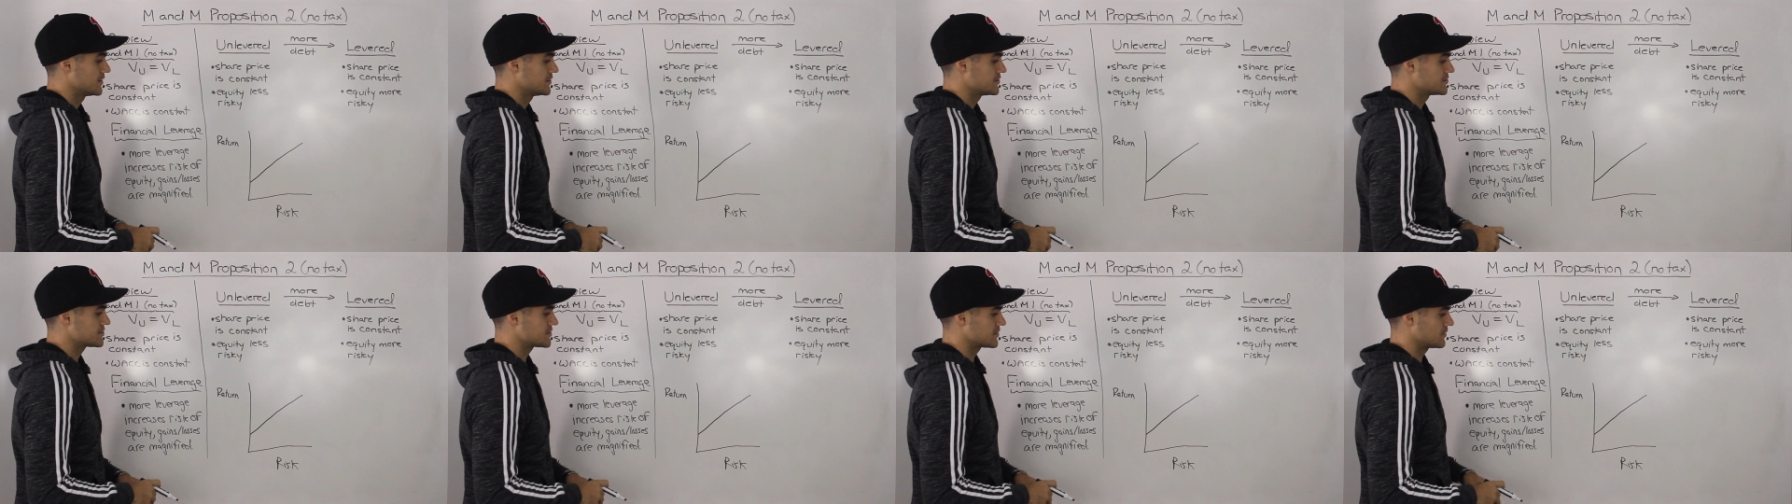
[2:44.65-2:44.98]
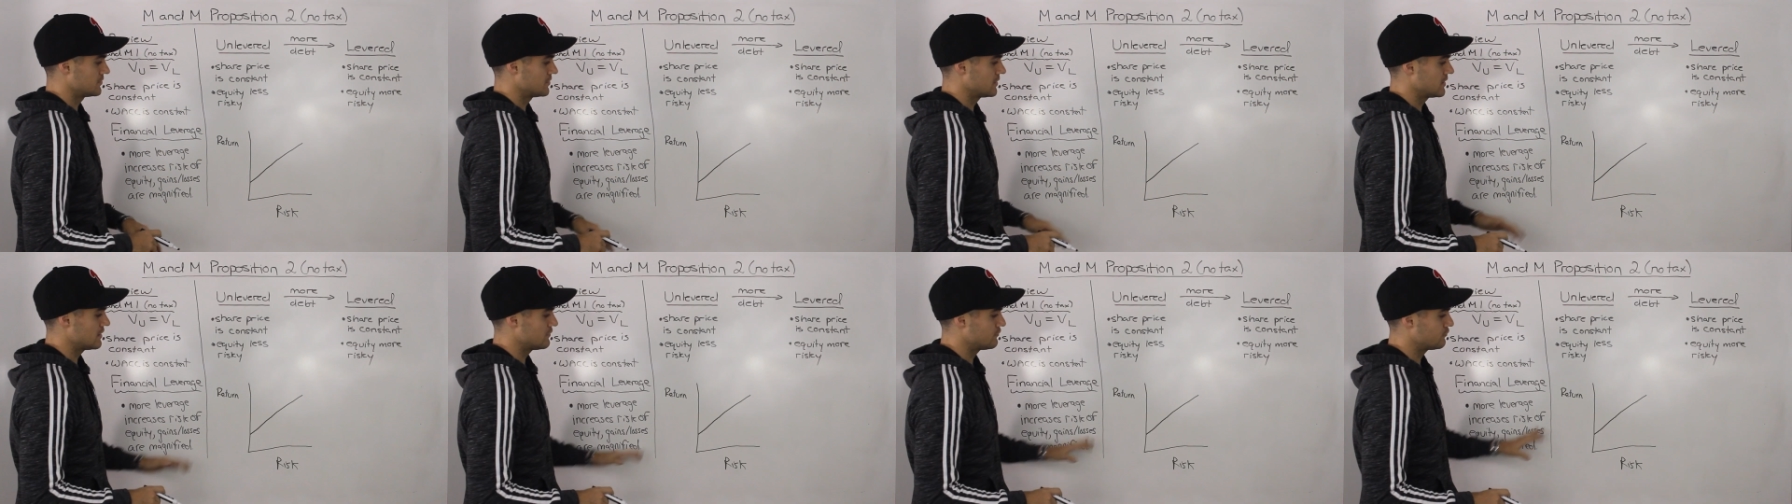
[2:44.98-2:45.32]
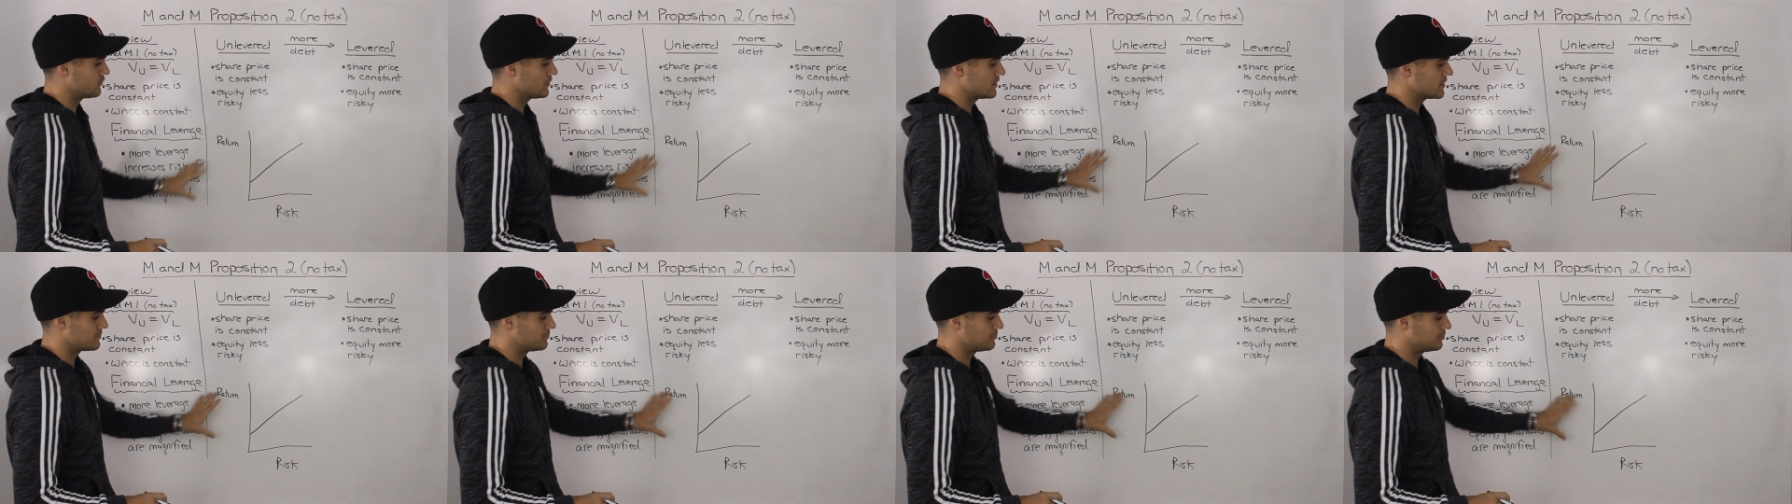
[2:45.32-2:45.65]
So
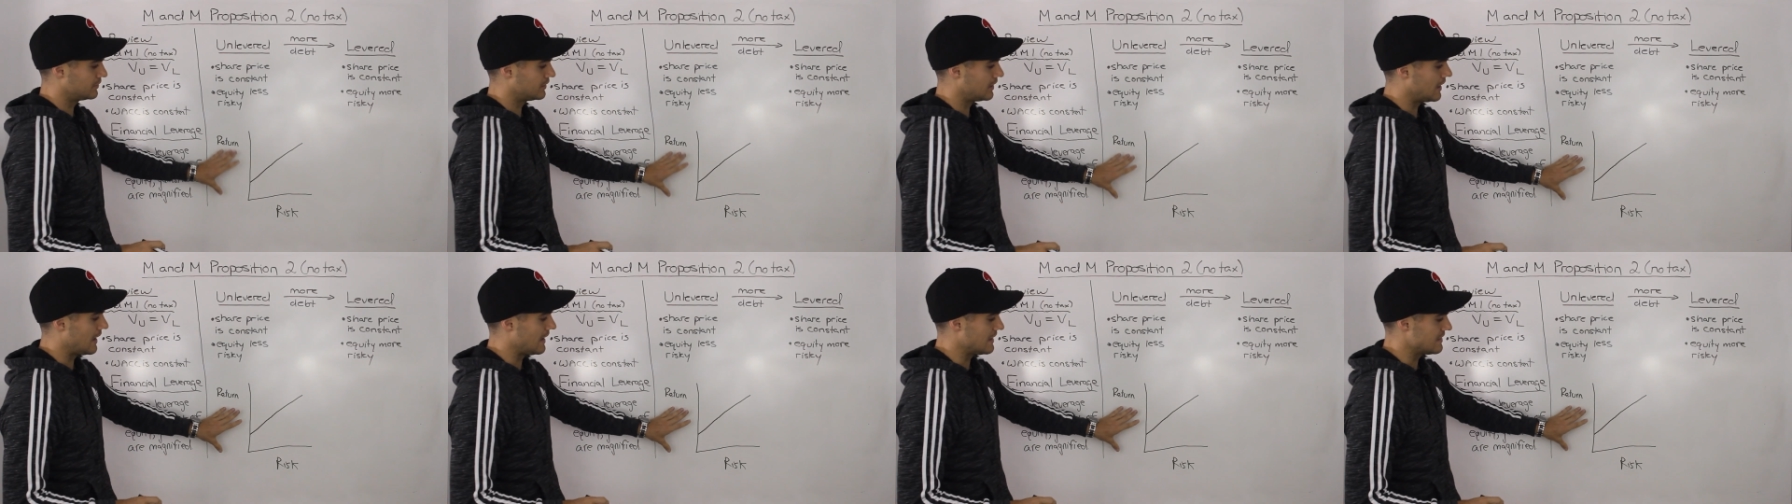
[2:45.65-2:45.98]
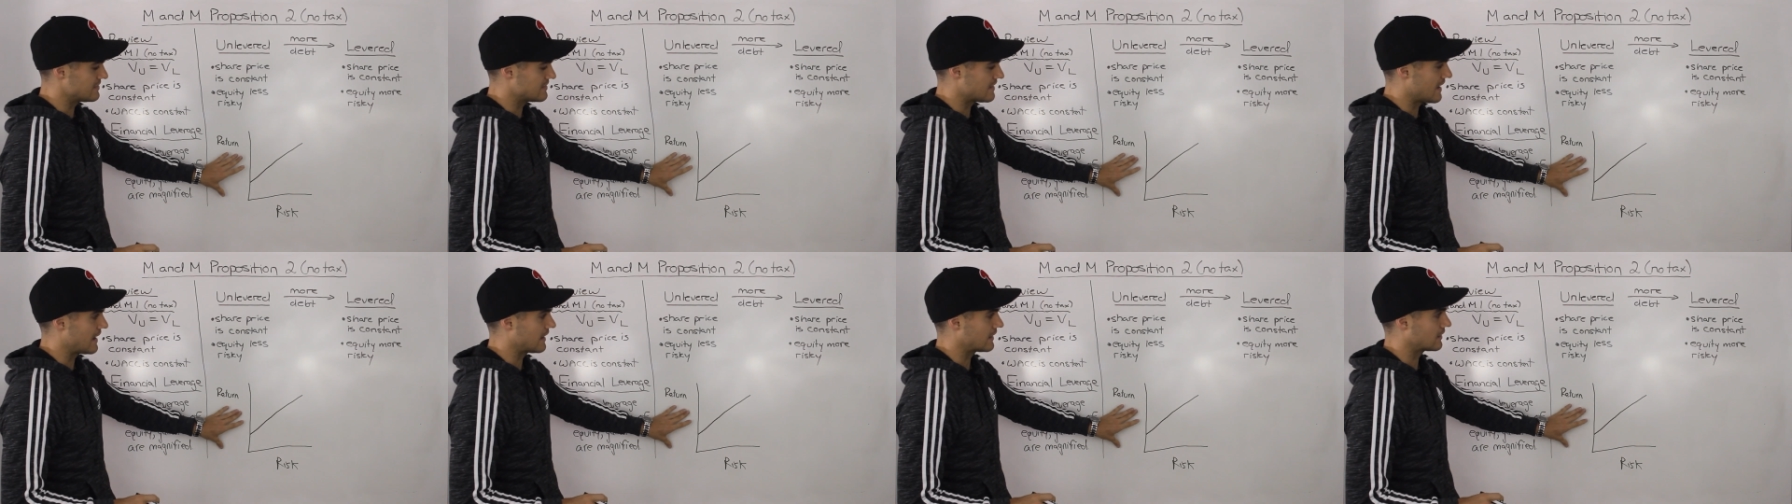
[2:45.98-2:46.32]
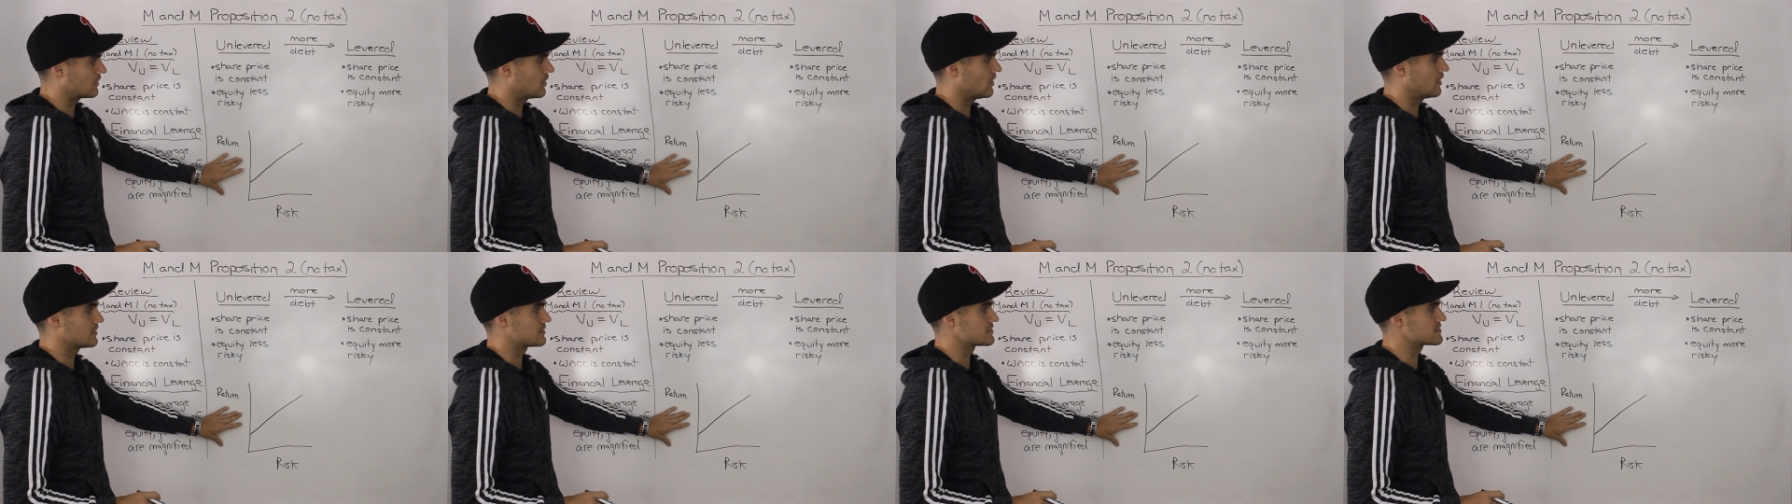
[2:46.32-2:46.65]
if we apply that
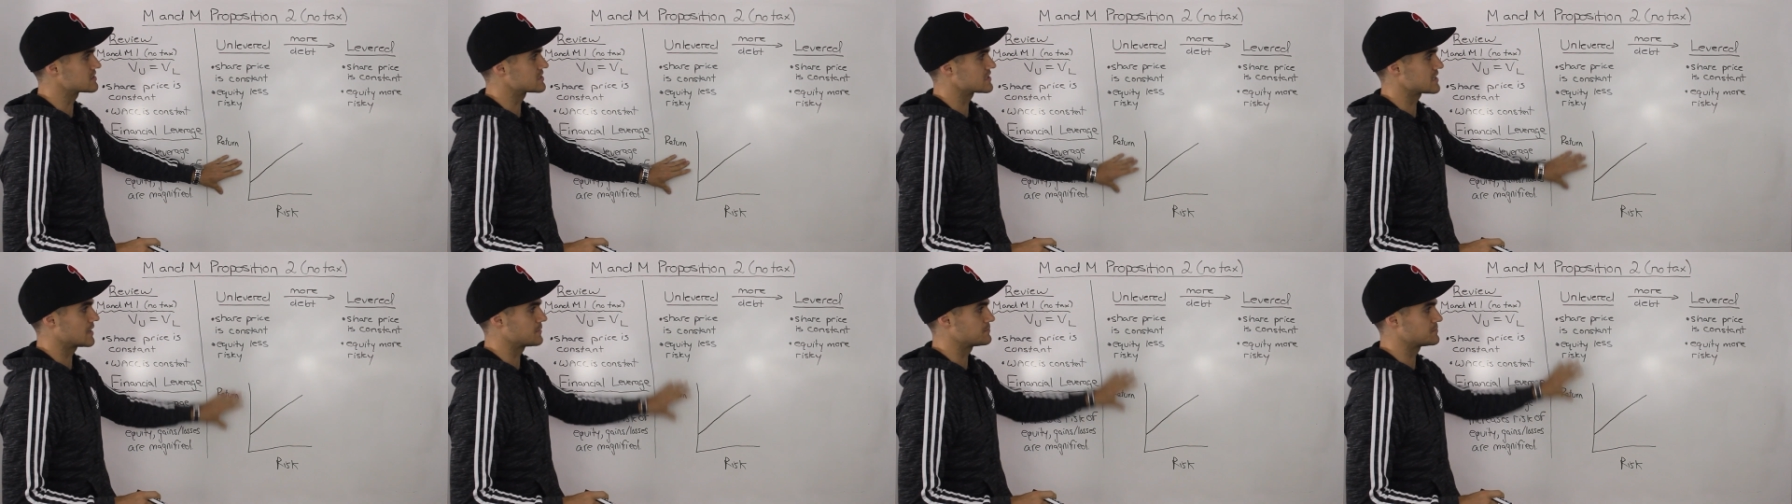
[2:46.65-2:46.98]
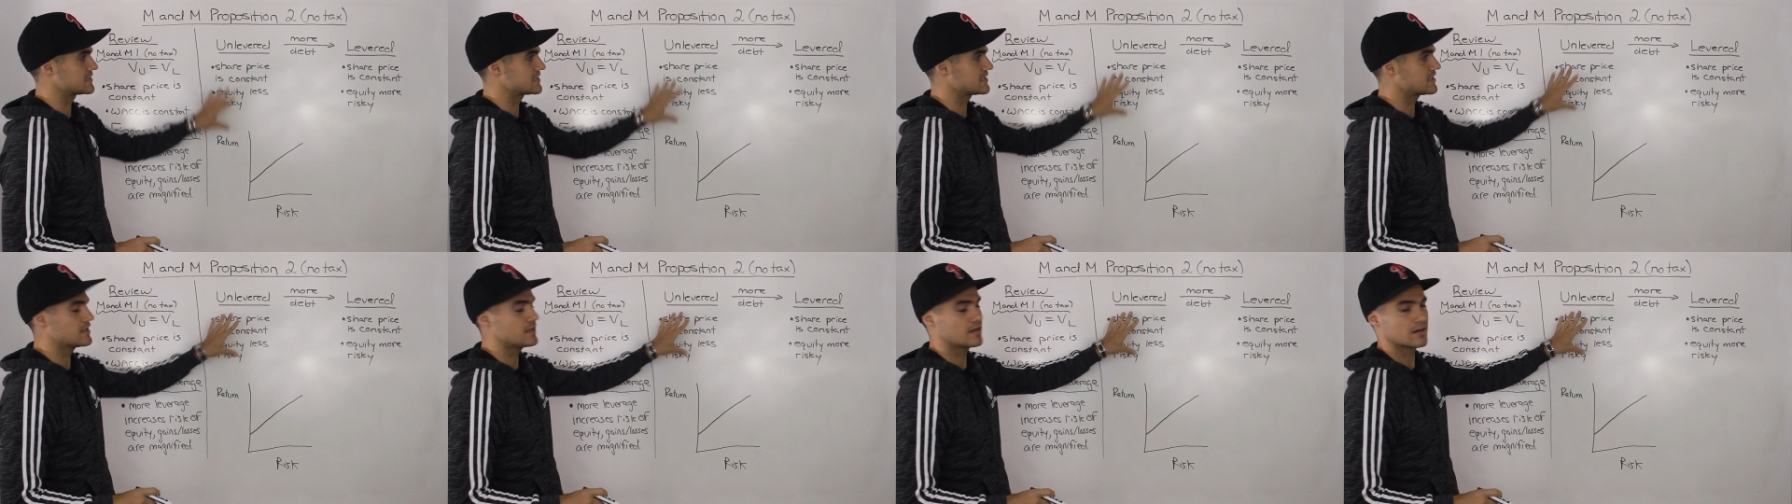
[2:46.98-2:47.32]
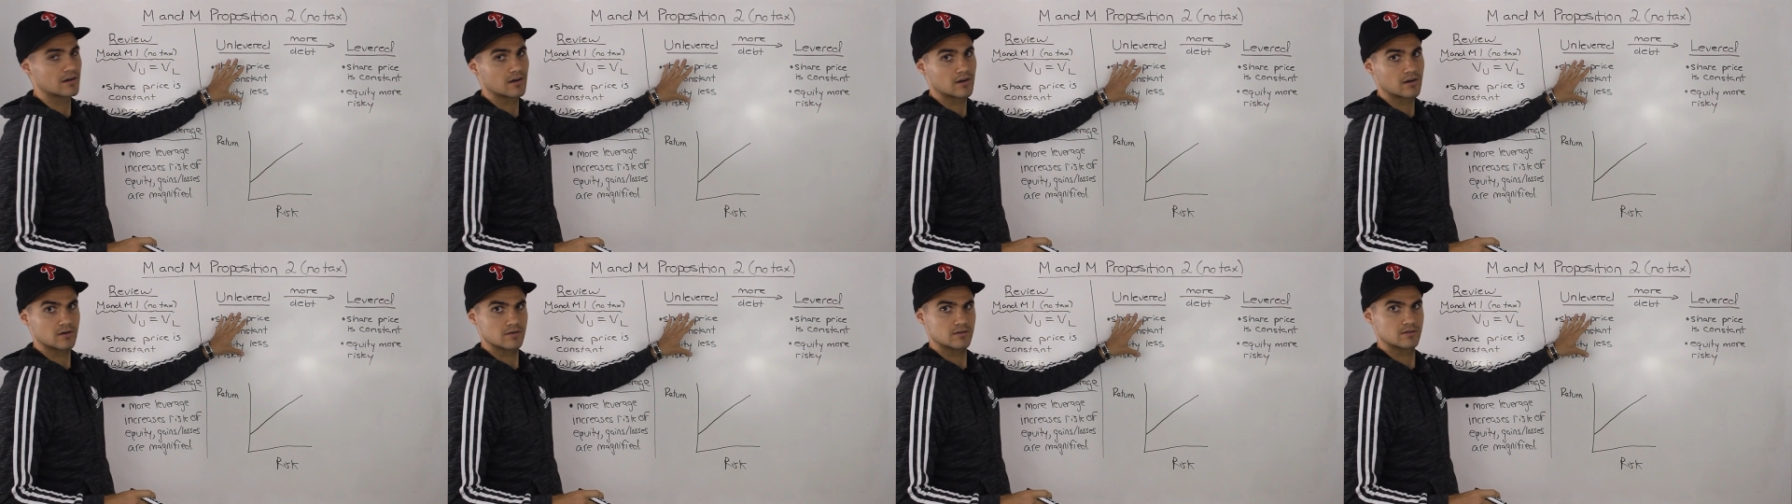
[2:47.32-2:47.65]
concept
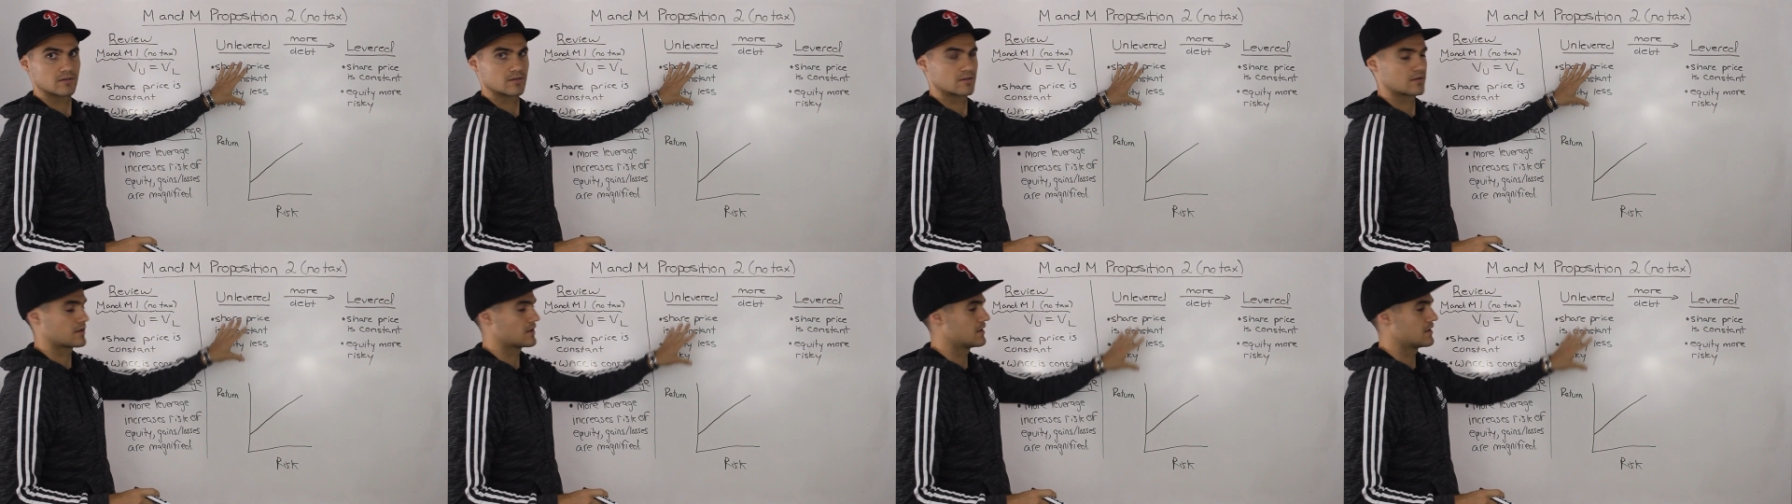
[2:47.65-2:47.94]
here,